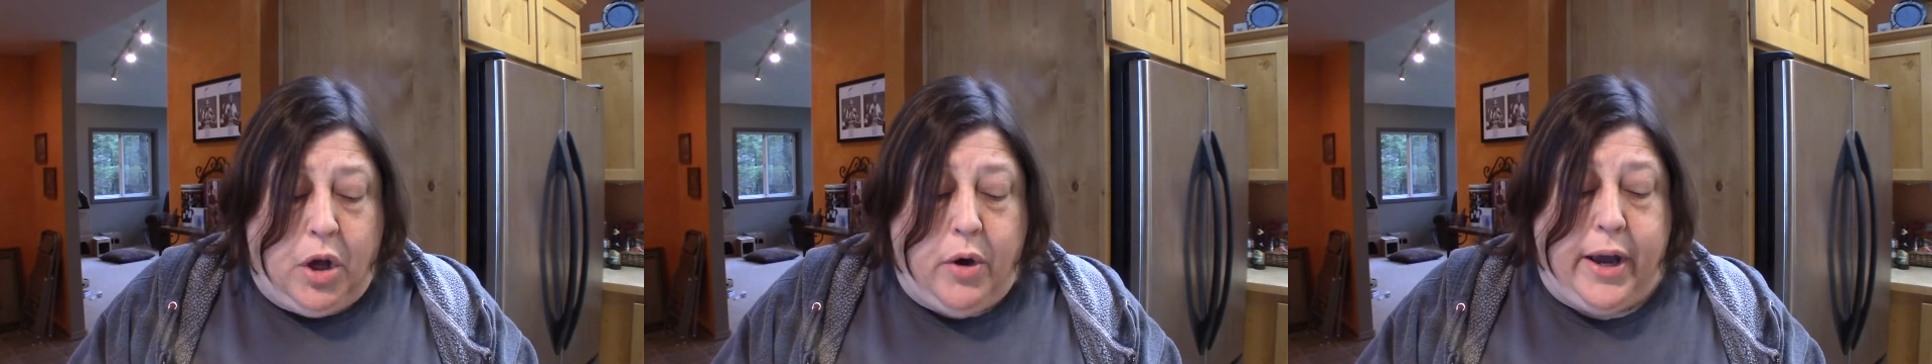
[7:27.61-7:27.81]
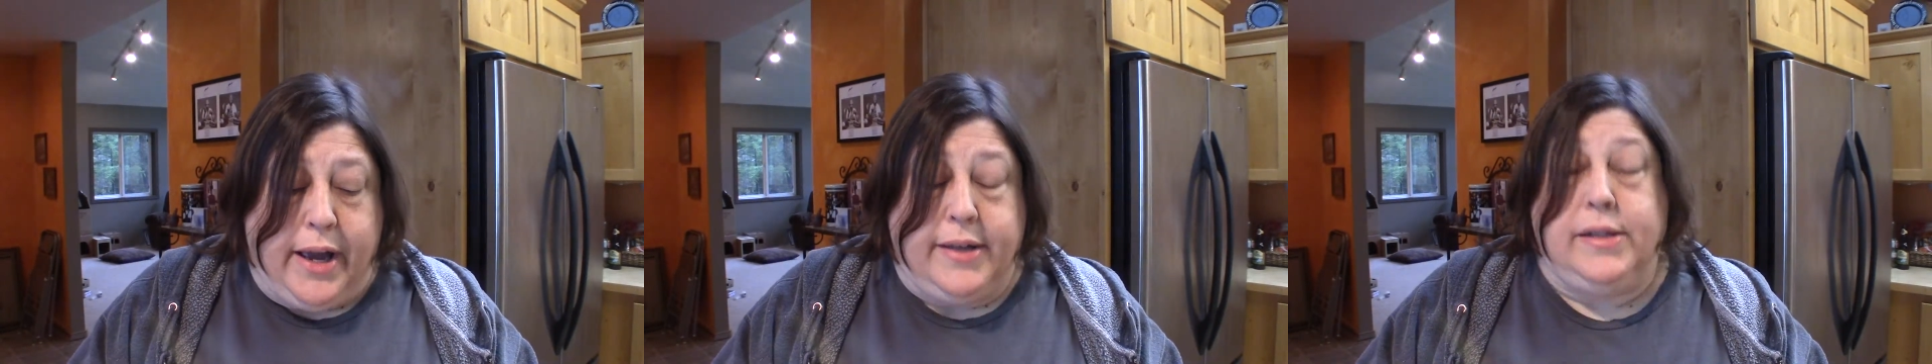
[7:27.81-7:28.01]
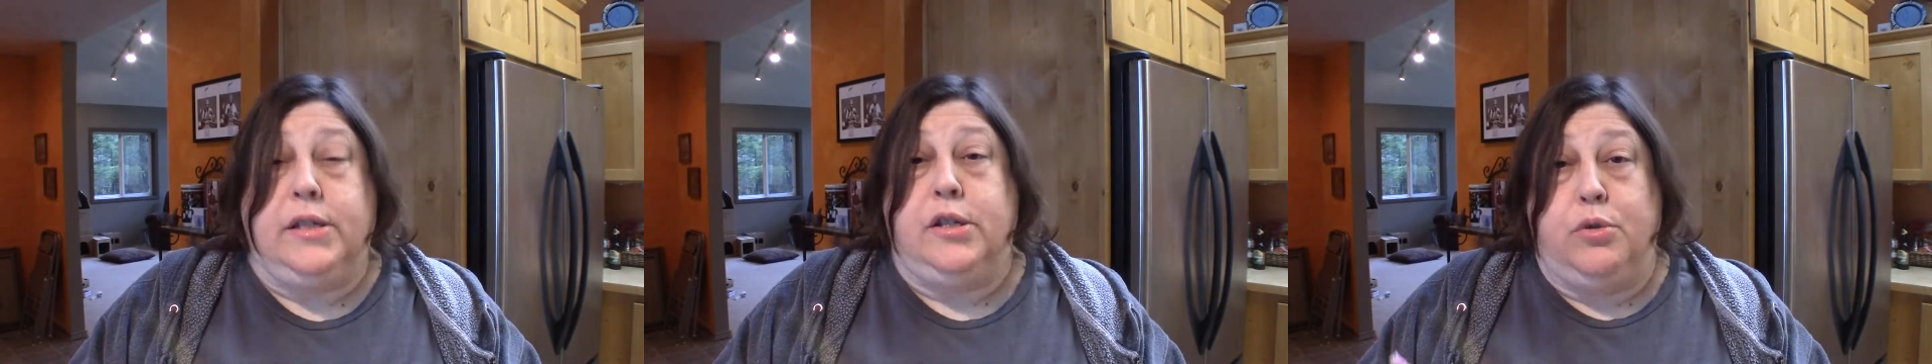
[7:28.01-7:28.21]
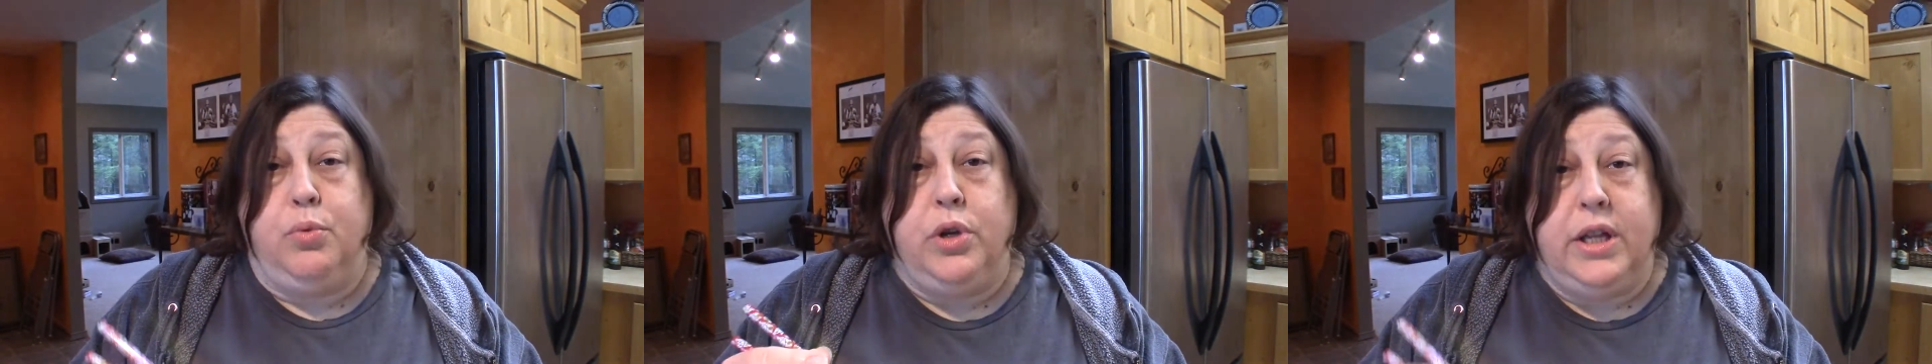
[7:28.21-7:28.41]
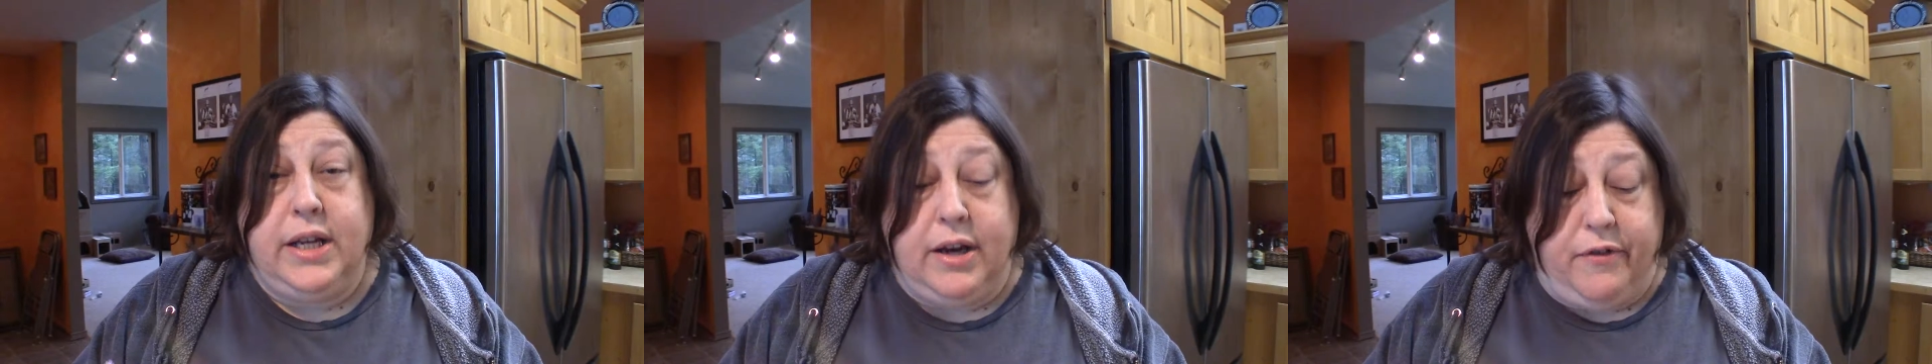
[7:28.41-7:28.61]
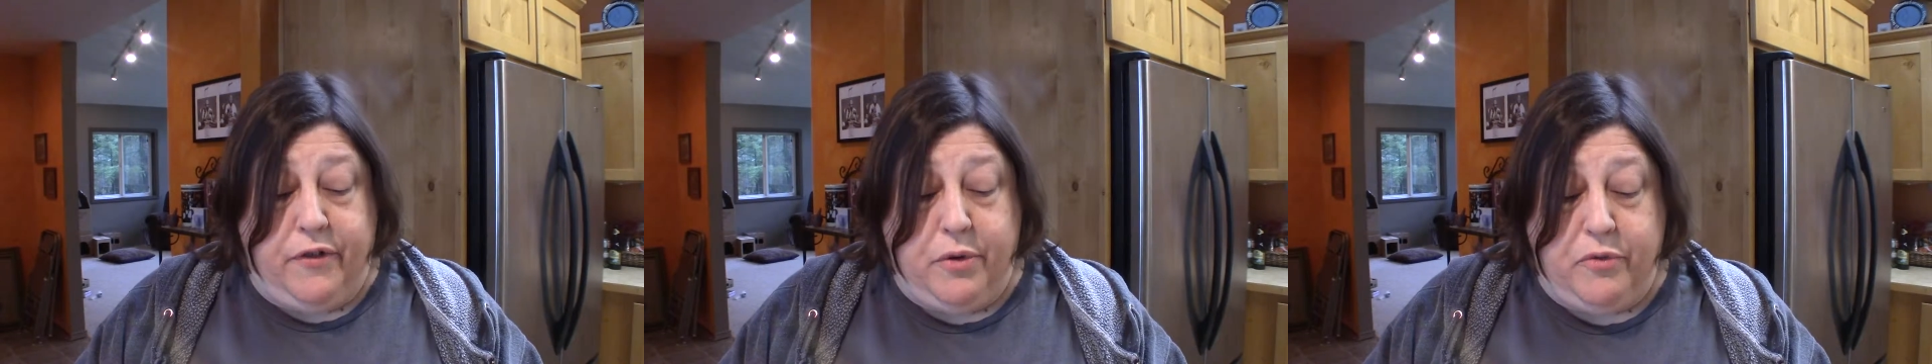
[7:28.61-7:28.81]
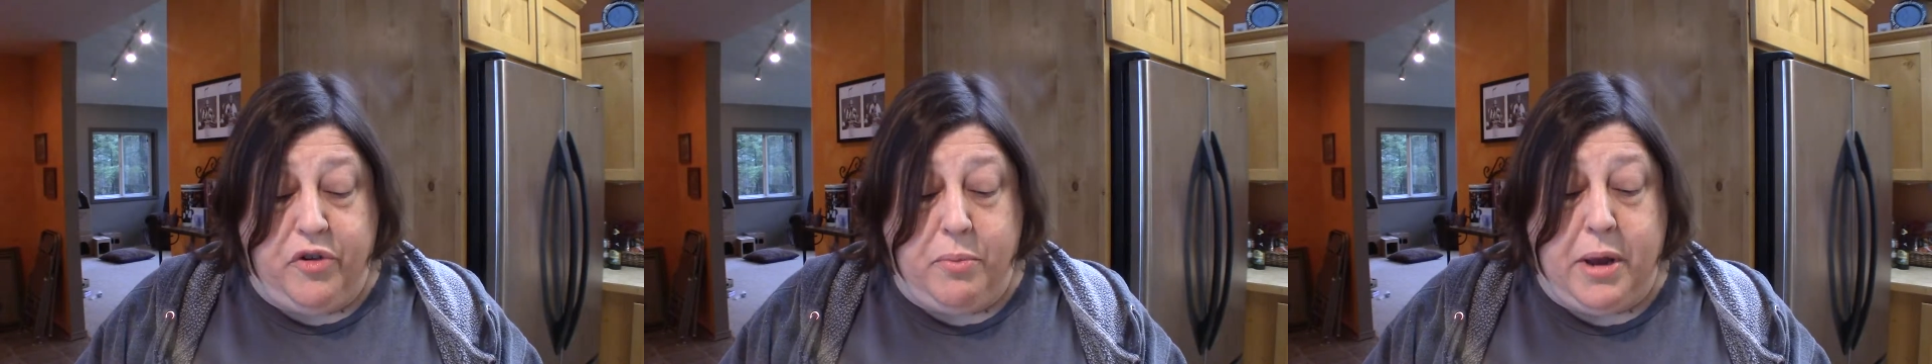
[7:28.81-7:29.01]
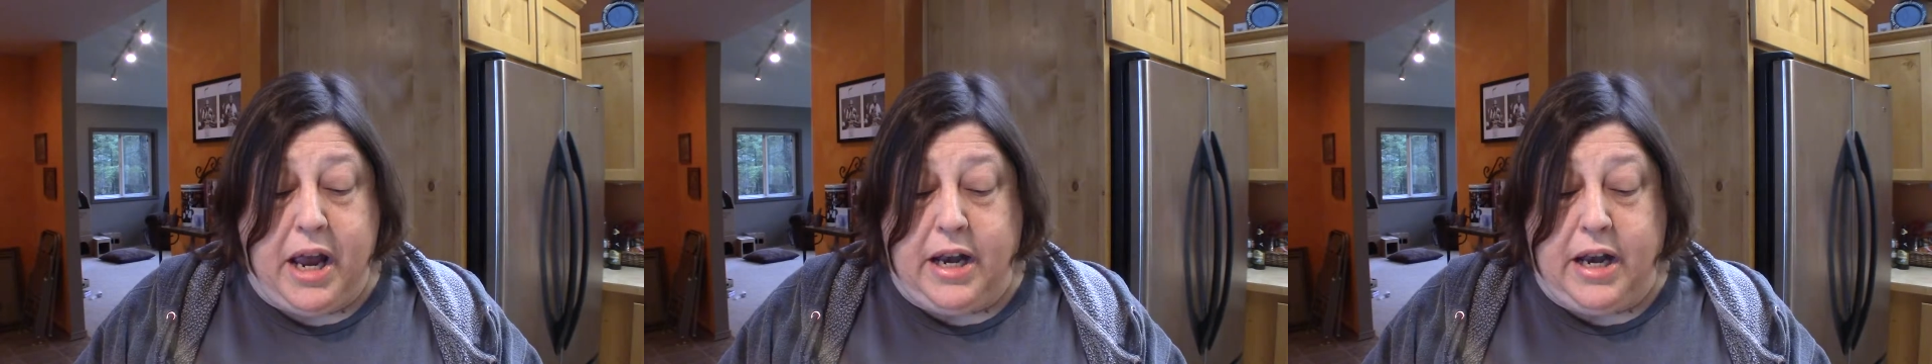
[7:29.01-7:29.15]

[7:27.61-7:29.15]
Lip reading: Okay, this is really different from